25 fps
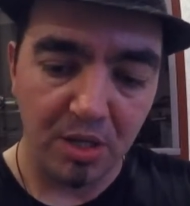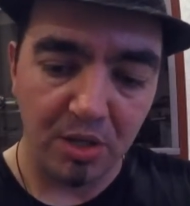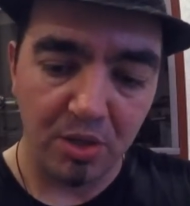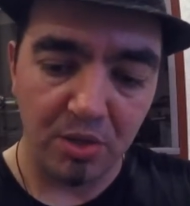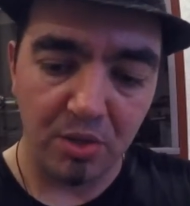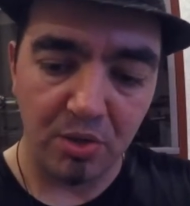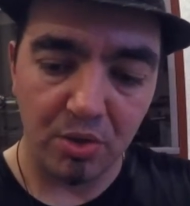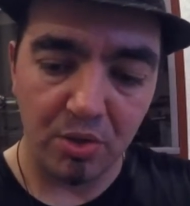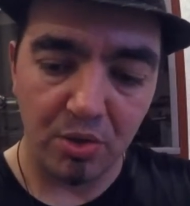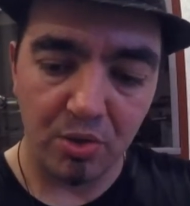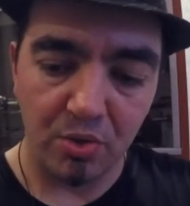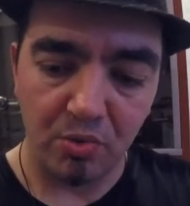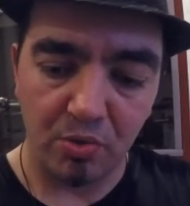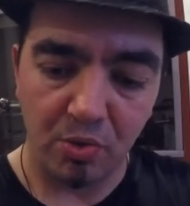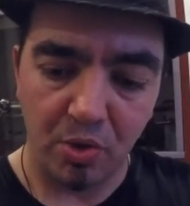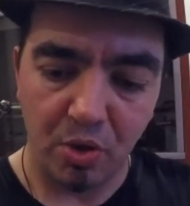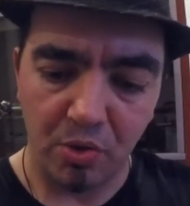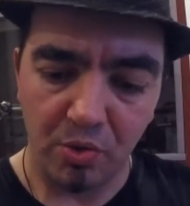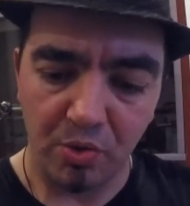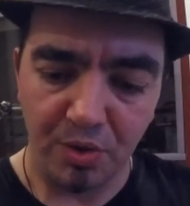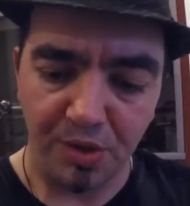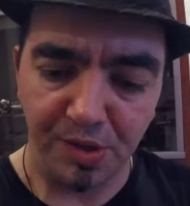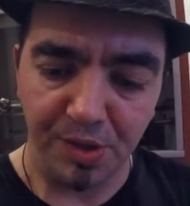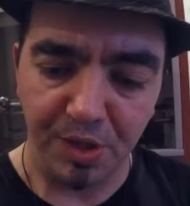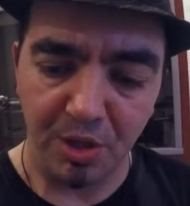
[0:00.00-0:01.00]
You
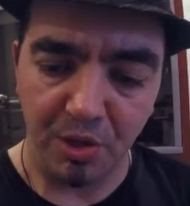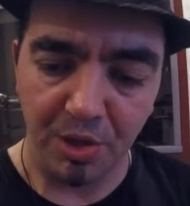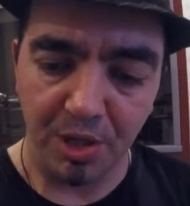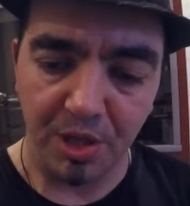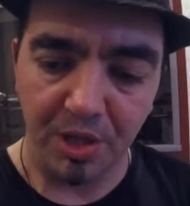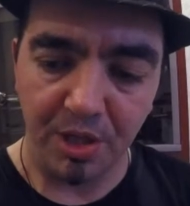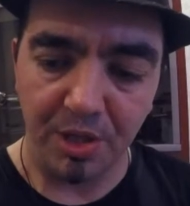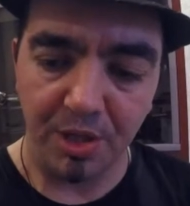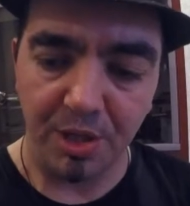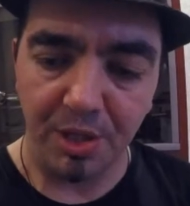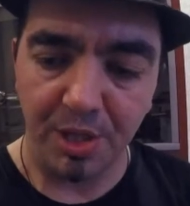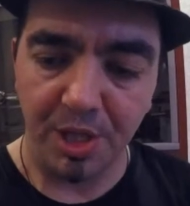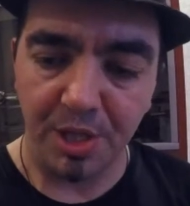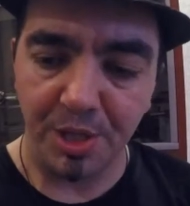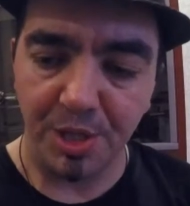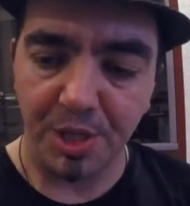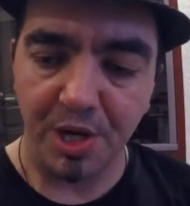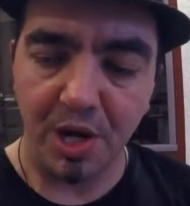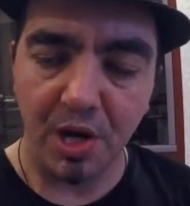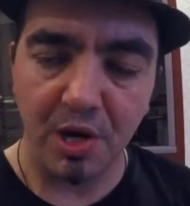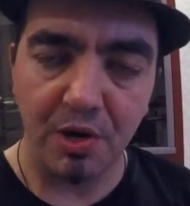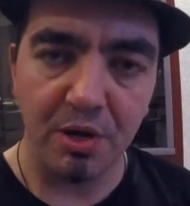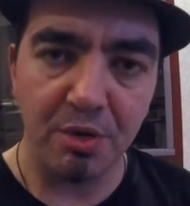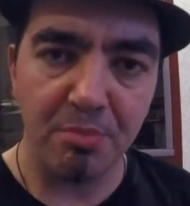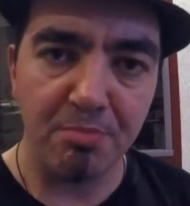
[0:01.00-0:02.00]
always know that they
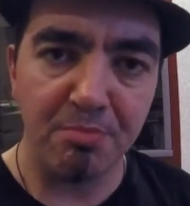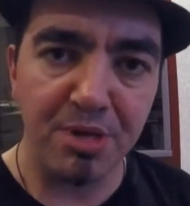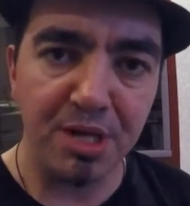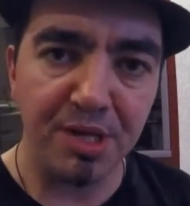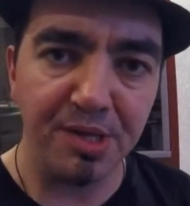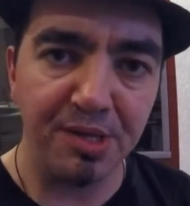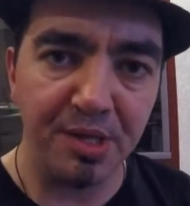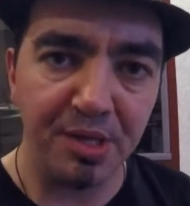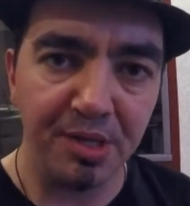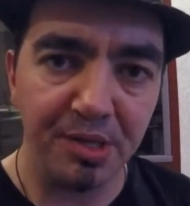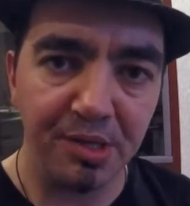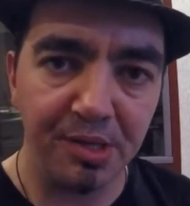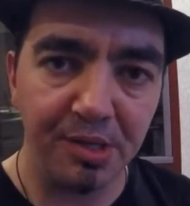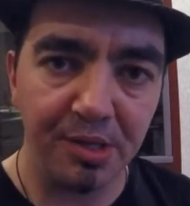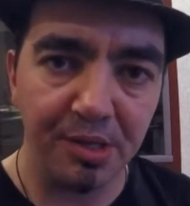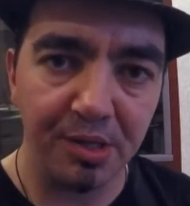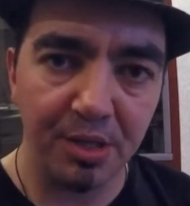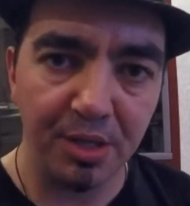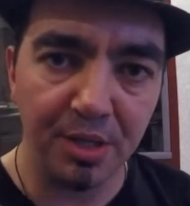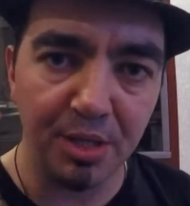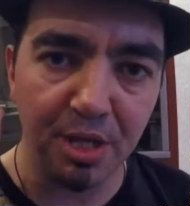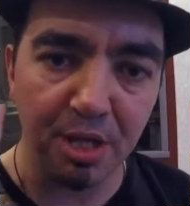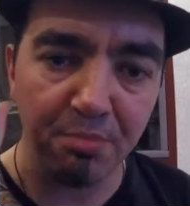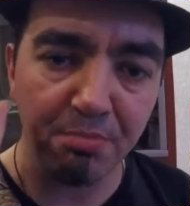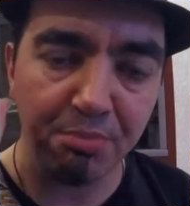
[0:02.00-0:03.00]
are in business
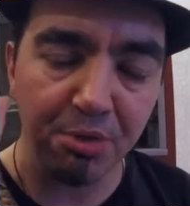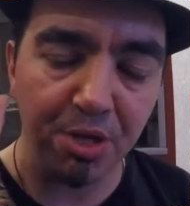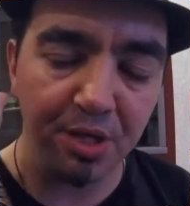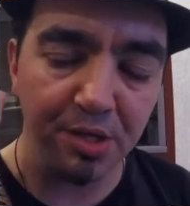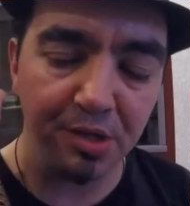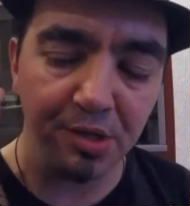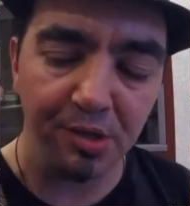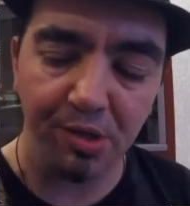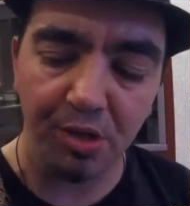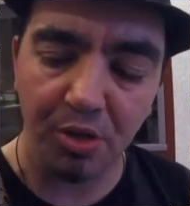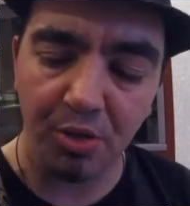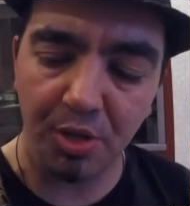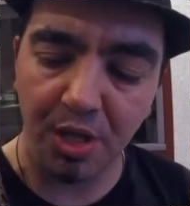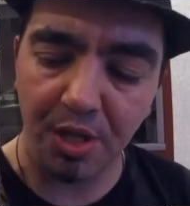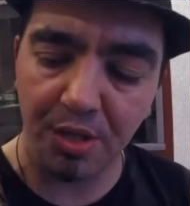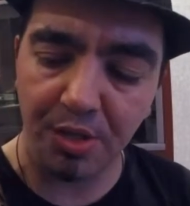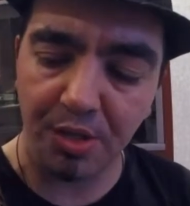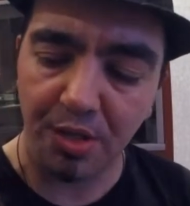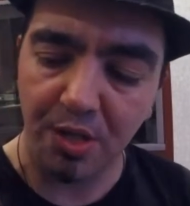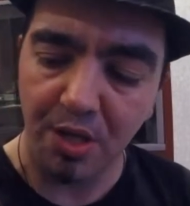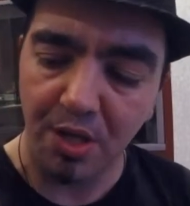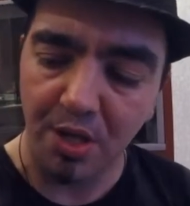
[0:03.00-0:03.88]
in that place, so that